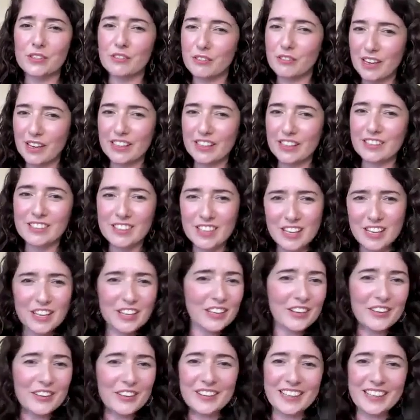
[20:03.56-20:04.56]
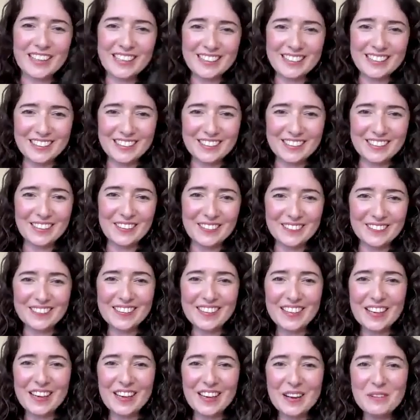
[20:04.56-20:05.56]
on, right, got
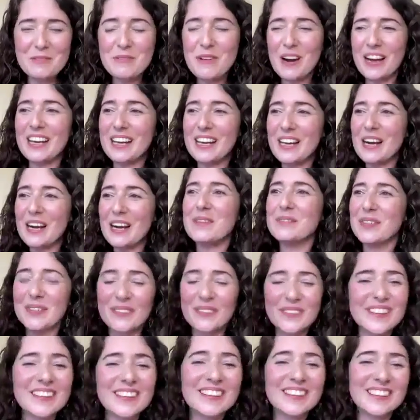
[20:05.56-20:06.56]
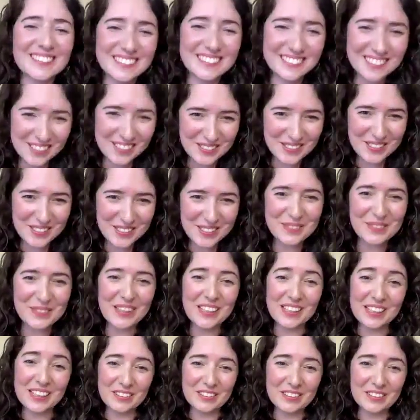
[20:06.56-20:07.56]
to, wake up the world, so to
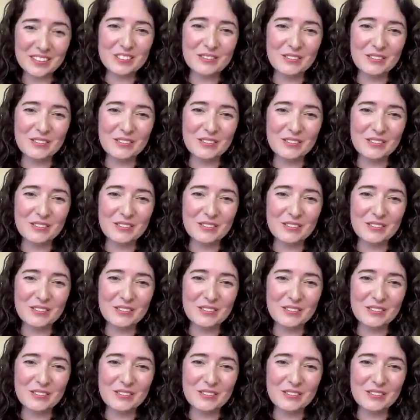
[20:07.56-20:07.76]
speak. I was